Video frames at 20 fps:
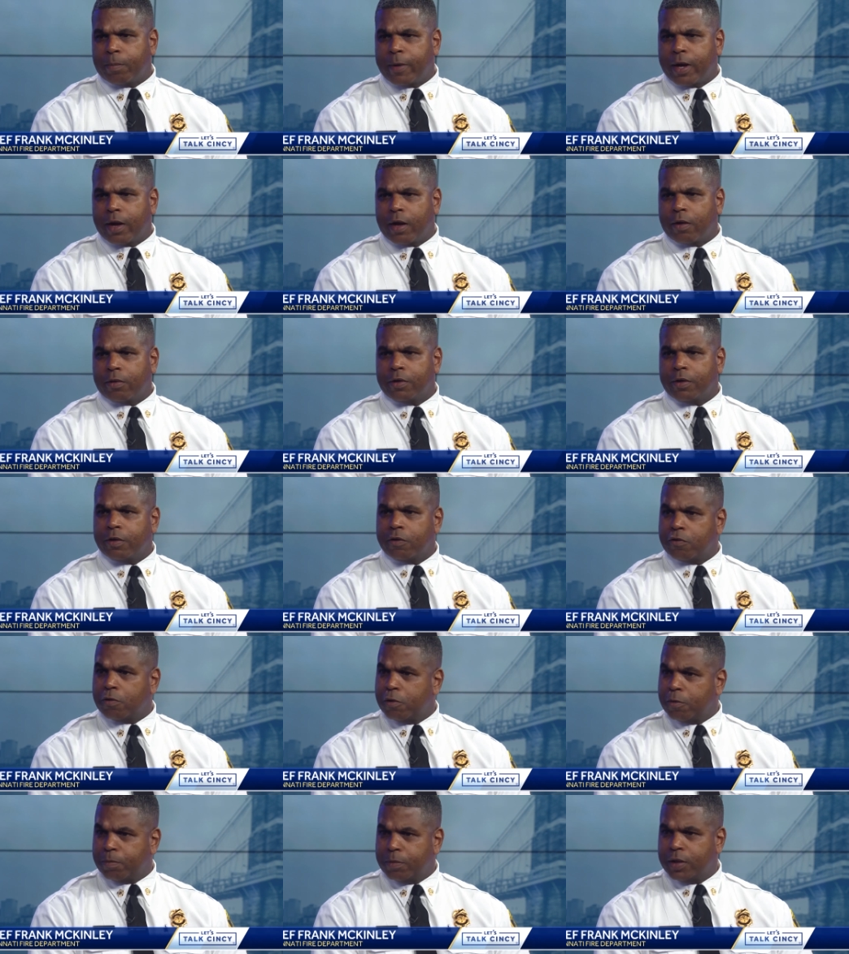about mm. is
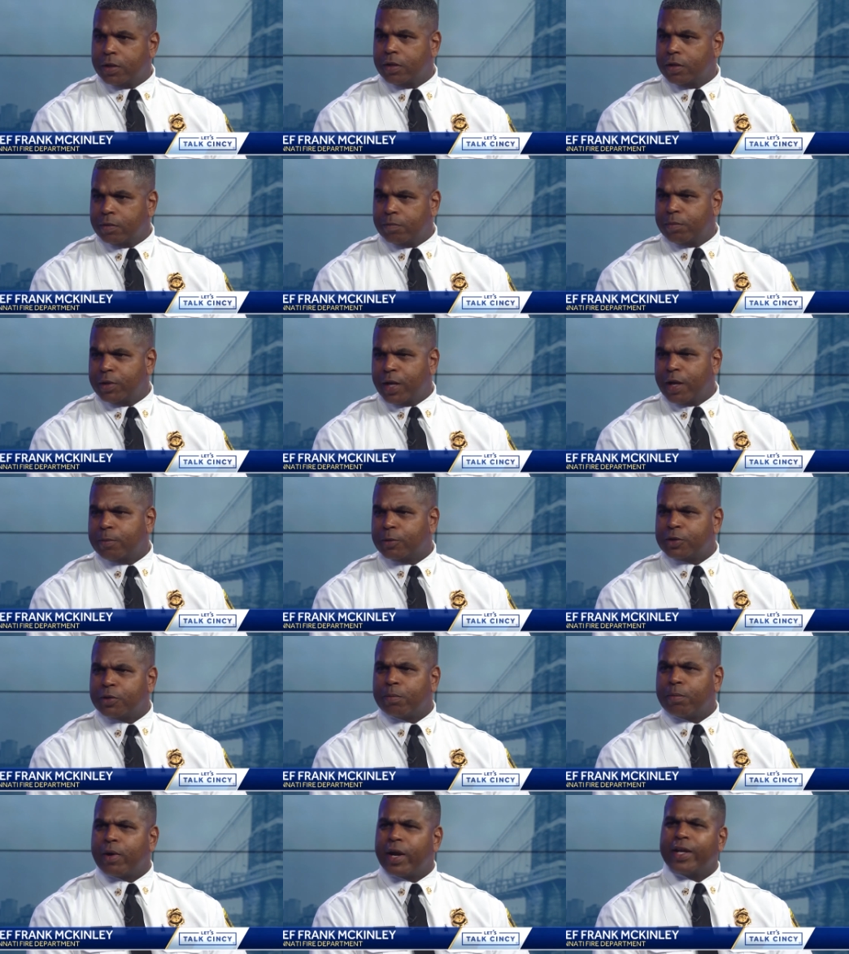to be be able
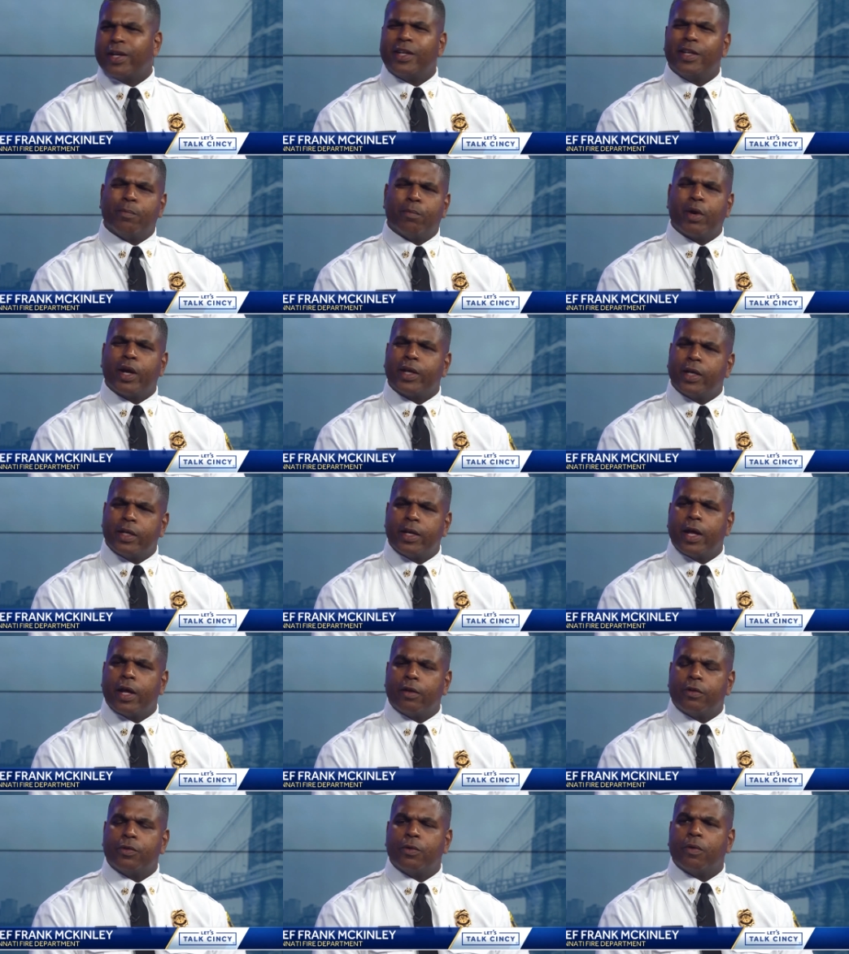to break break it
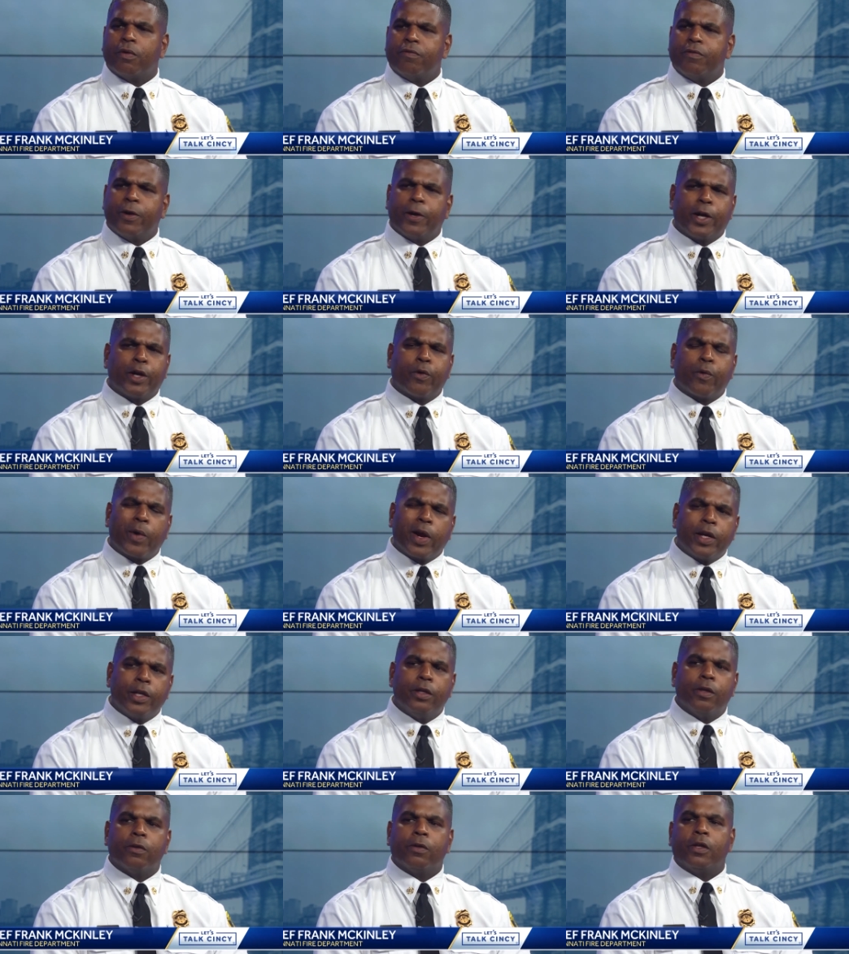down to a very
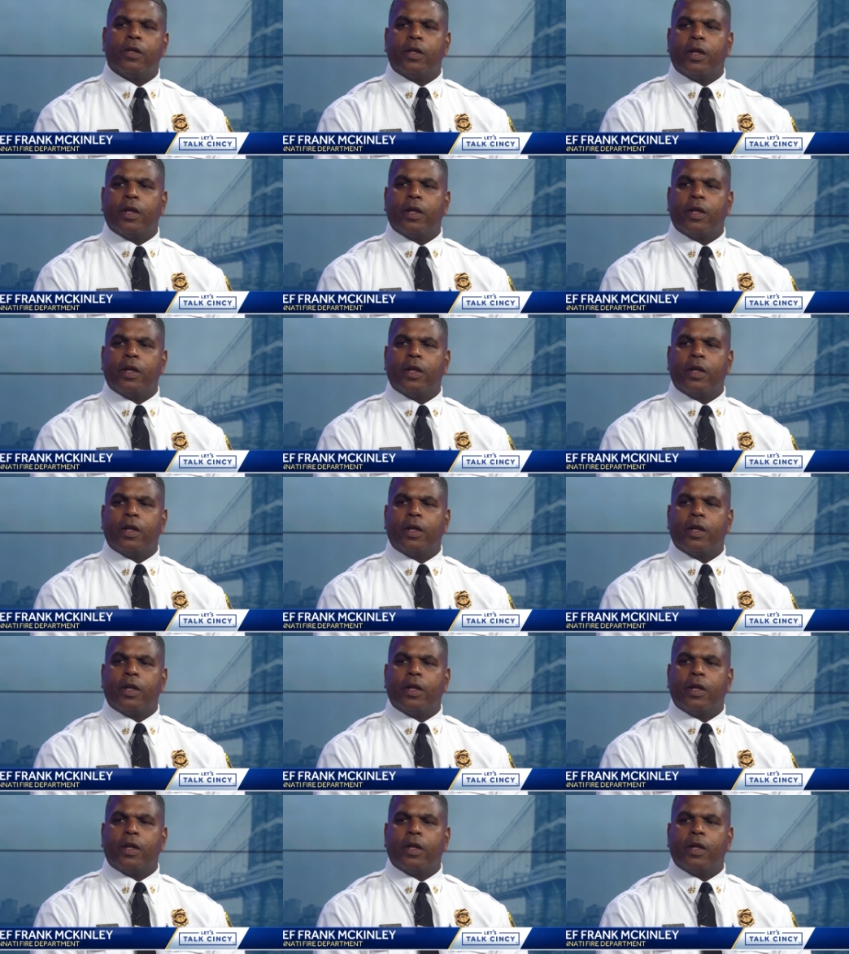granular